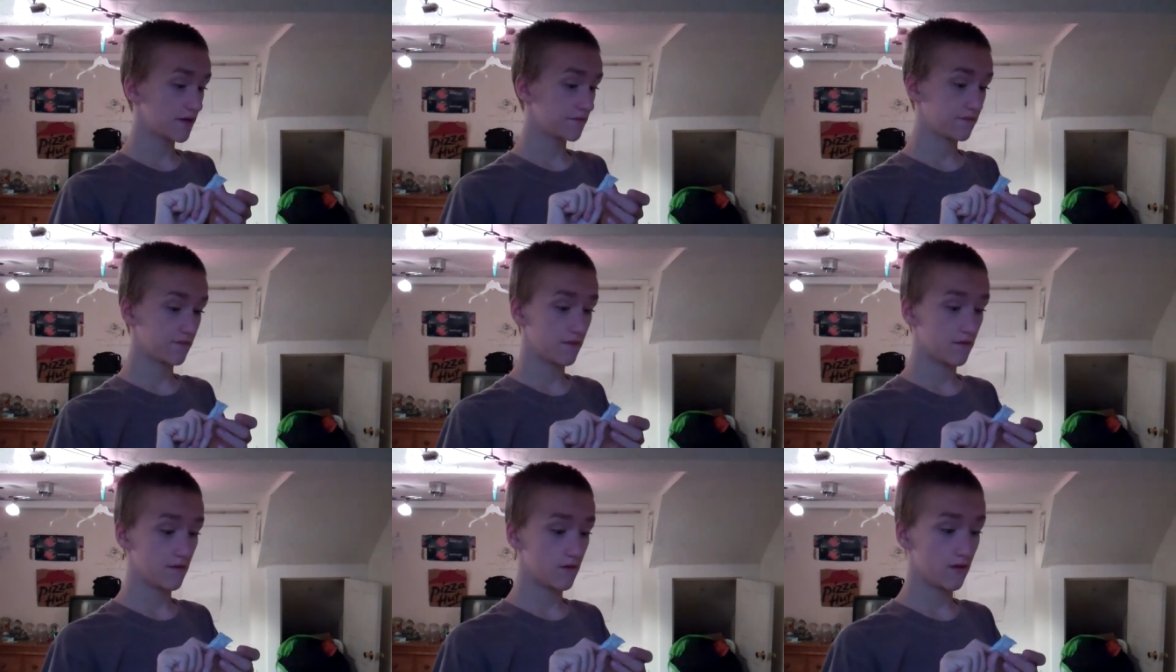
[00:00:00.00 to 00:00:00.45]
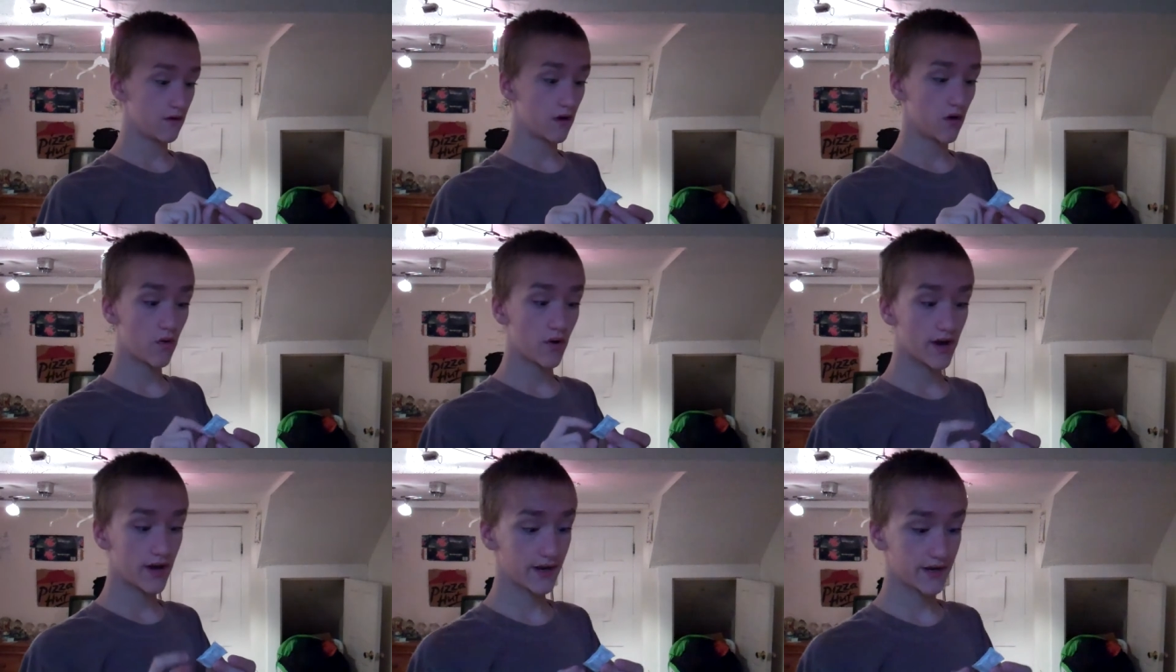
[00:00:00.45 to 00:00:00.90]

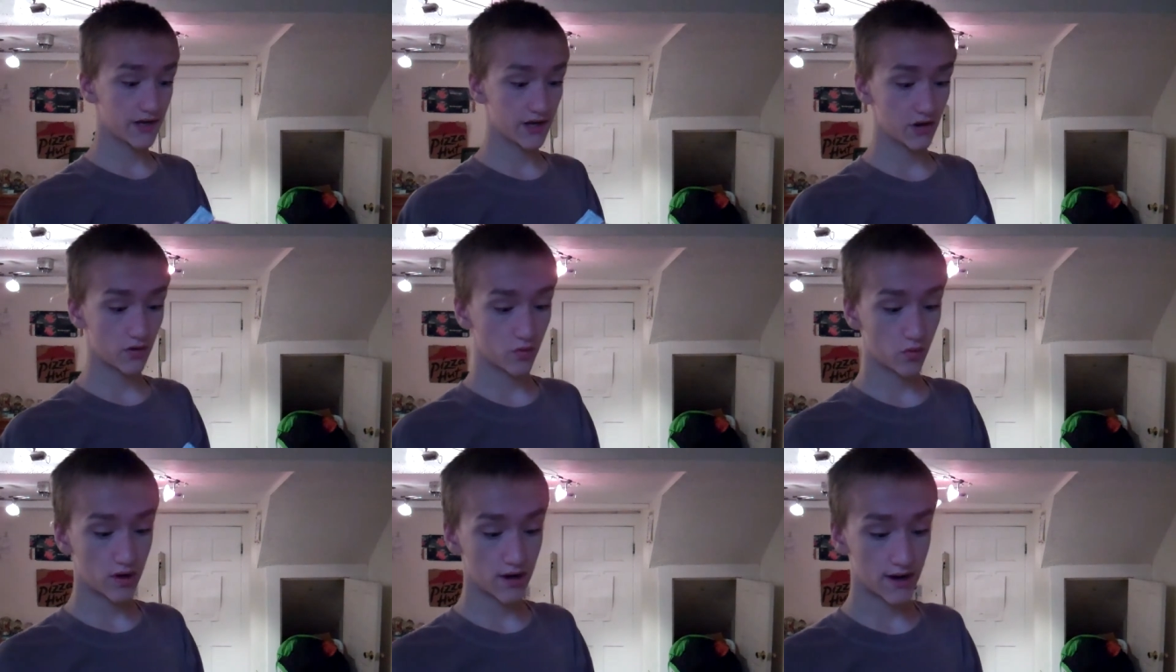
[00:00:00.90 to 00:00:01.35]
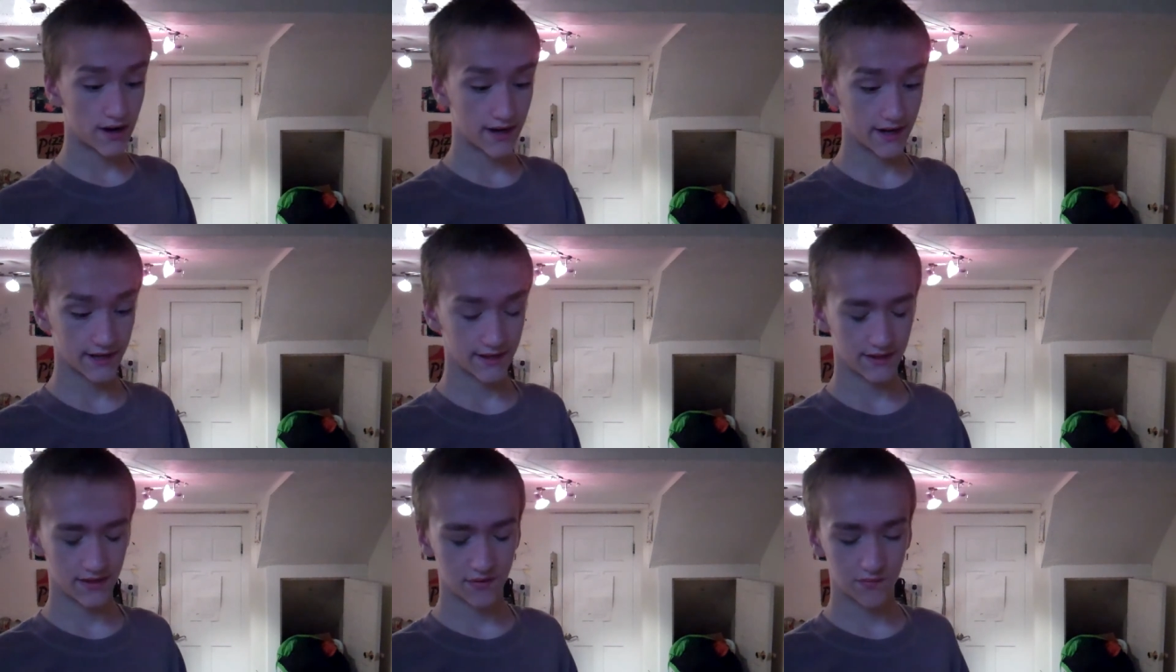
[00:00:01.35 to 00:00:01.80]
no idea
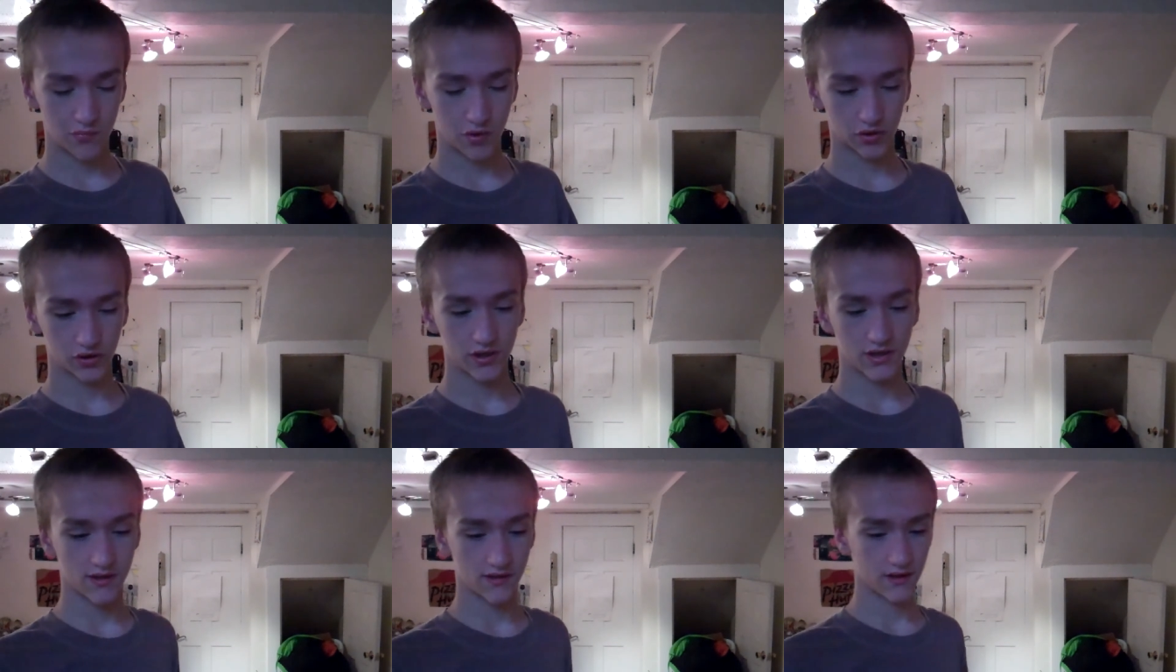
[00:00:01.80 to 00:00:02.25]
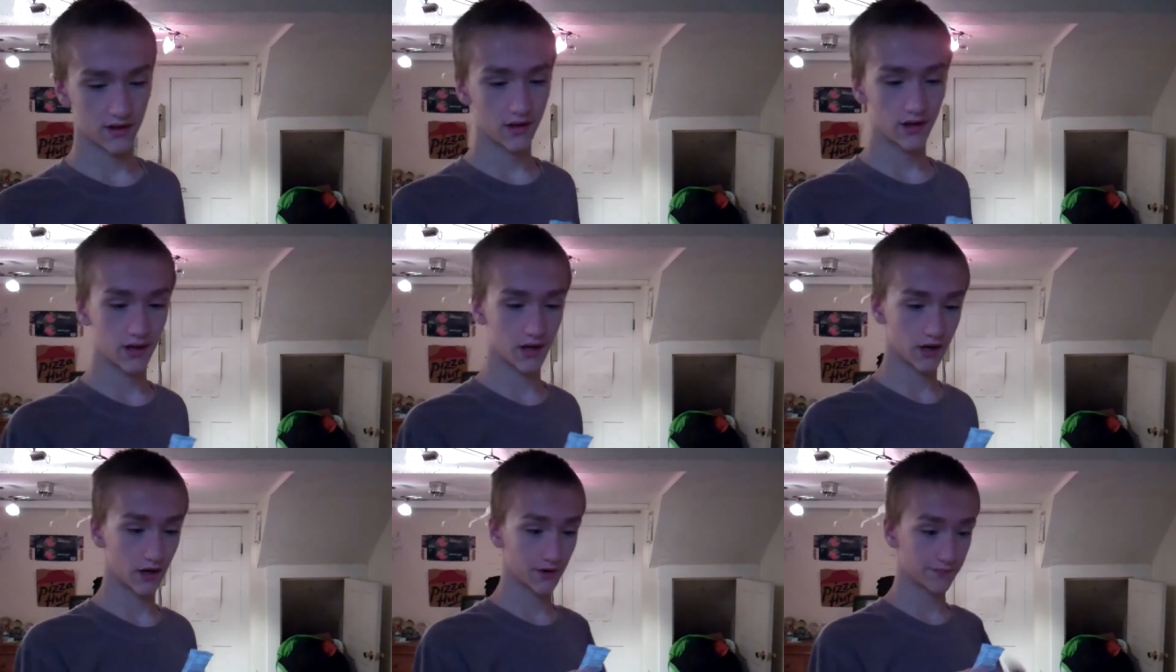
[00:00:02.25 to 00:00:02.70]
why they put these in
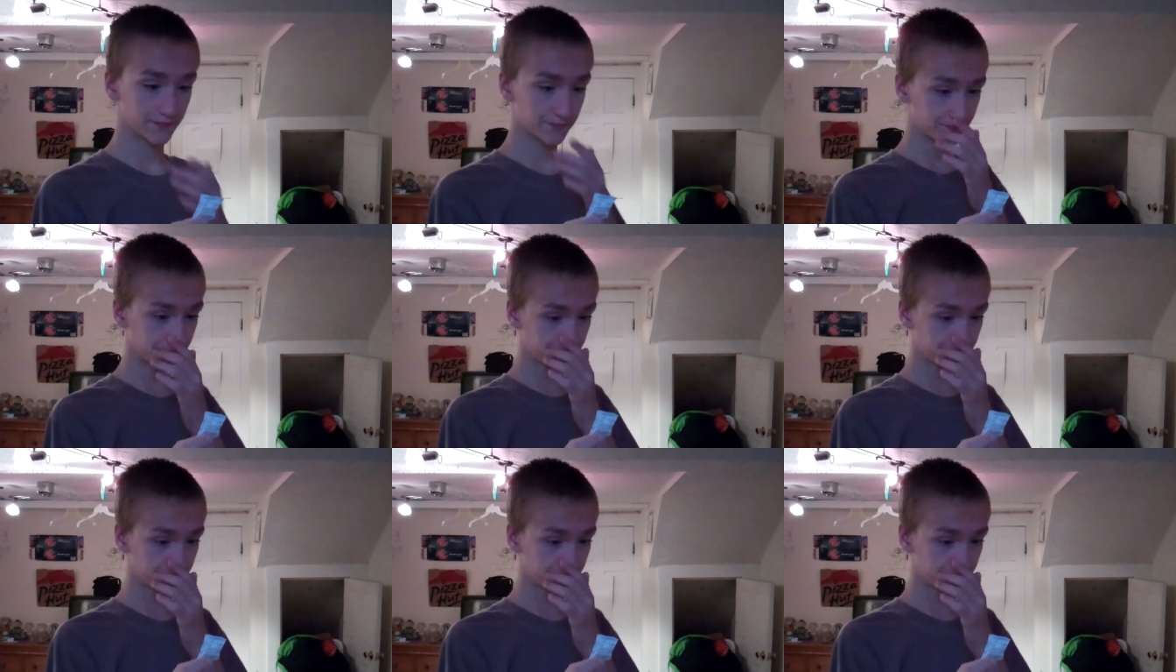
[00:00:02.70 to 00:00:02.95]
here.